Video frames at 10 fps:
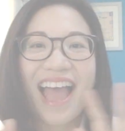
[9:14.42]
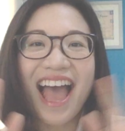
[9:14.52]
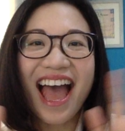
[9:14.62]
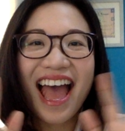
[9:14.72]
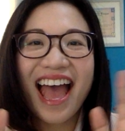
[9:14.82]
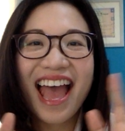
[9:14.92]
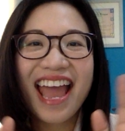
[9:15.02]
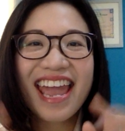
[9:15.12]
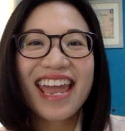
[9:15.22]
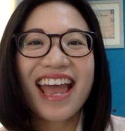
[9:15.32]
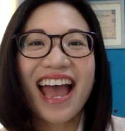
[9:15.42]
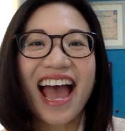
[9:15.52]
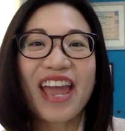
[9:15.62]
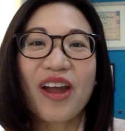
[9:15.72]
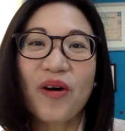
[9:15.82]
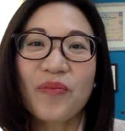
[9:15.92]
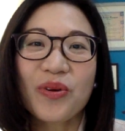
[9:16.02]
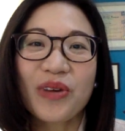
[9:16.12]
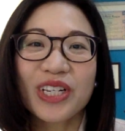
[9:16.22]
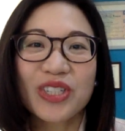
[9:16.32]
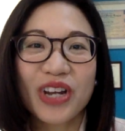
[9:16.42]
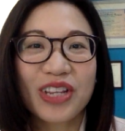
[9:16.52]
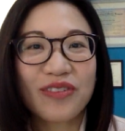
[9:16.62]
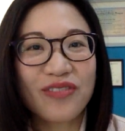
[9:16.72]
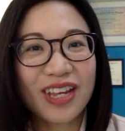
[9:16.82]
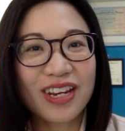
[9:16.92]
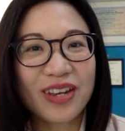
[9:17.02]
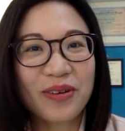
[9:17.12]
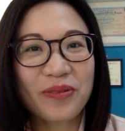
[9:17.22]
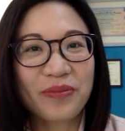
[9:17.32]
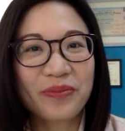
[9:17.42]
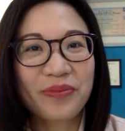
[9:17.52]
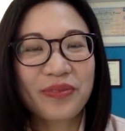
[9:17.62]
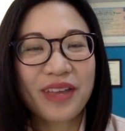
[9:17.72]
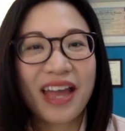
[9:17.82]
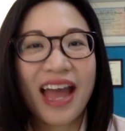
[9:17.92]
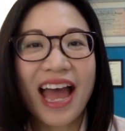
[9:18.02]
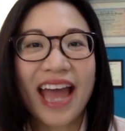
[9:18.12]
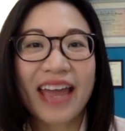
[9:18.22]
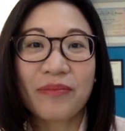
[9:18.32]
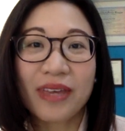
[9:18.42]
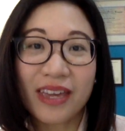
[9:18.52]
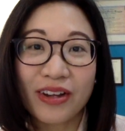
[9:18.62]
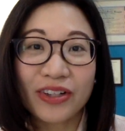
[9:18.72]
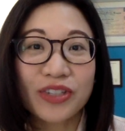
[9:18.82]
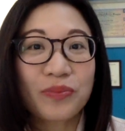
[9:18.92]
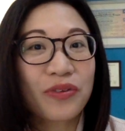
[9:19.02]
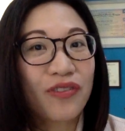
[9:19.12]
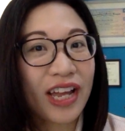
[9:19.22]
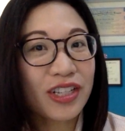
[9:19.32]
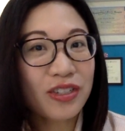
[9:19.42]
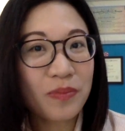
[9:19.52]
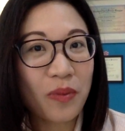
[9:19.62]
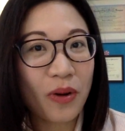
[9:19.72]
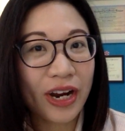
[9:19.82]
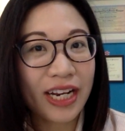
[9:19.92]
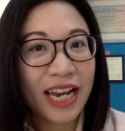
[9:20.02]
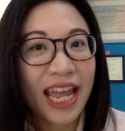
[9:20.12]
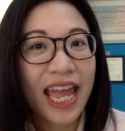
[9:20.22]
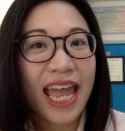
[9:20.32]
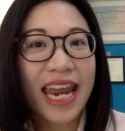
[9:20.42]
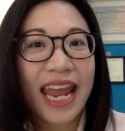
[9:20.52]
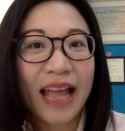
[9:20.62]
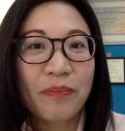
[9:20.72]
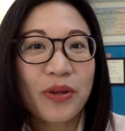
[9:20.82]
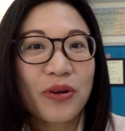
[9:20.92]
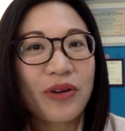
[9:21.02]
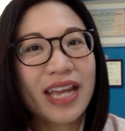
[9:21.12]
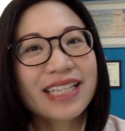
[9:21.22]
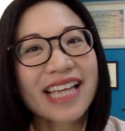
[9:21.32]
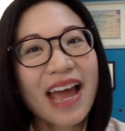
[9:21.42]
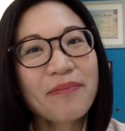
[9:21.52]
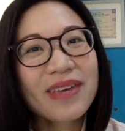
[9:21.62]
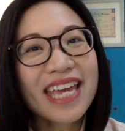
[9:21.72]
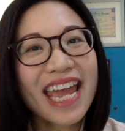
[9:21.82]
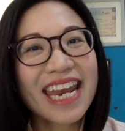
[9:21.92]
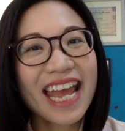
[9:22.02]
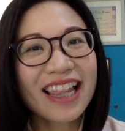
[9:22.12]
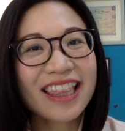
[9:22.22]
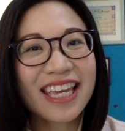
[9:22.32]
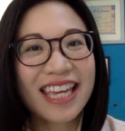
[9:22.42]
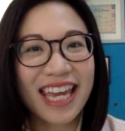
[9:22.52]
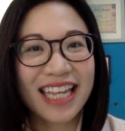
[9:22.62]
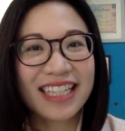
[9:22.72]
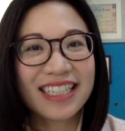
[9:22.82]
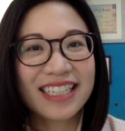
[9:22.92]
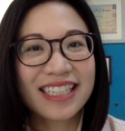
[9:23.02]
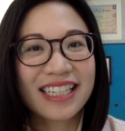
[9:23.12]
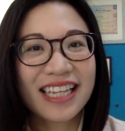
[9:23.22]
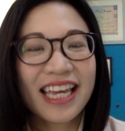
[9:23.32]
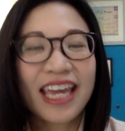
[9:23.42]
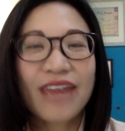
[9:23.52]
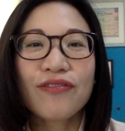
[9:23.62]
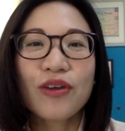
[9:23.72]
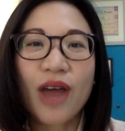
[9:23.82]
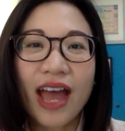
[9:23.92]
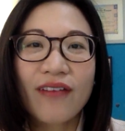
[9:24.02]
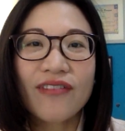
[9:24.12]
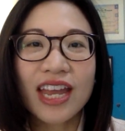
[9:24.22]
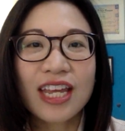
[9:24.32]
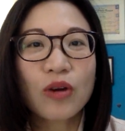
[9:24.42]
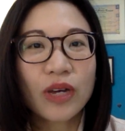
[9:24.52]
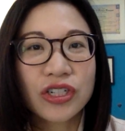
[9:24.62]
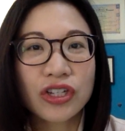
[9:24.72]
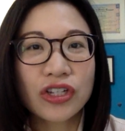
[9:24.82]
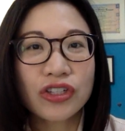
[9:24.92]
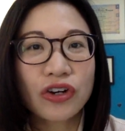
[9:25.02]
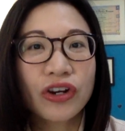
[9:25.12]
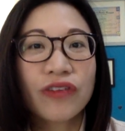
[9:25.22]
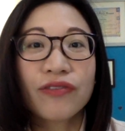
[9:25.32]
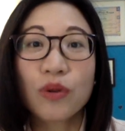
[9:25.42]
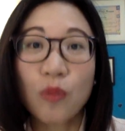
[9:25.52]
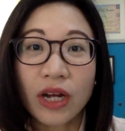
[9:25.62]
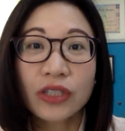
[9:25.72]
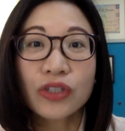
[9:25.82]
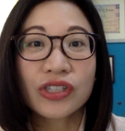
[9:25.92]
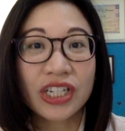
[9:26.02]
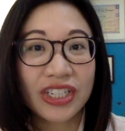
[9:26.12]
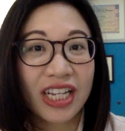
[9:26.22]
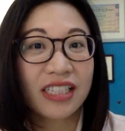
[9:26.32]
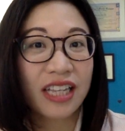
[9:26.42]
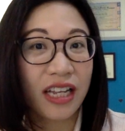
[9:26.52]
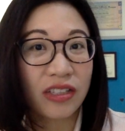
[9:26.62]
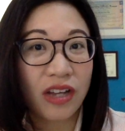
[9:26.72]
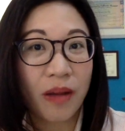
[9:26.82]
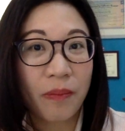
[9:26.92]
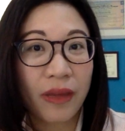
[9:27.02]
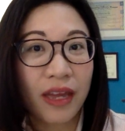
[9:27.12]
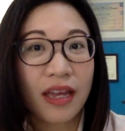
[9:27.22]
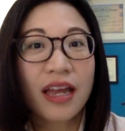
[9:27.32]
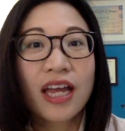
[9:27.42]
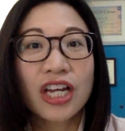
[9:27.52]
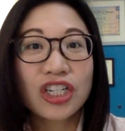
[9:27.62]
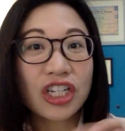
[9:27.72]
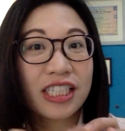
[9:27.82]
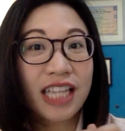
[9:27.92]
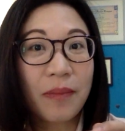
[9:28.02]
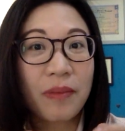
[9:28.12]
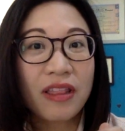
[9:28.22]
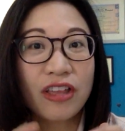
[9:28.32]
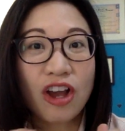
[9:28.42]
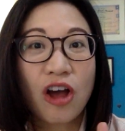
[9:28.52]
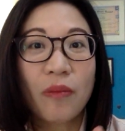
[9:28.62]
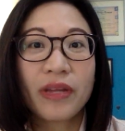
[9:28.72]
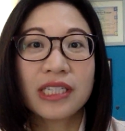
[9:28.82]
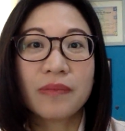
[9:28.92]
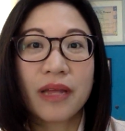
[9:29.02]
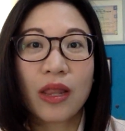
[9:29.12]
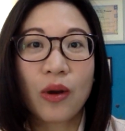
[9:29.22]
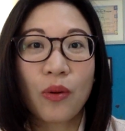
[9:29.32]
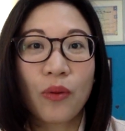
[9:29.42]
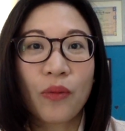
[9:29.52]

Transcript: Hi, I hope you enjoyed the video. I am here to provide support and help you raise happy and healthy kids. If you have any questions or if you want to suggest a topic, just type in the comments below.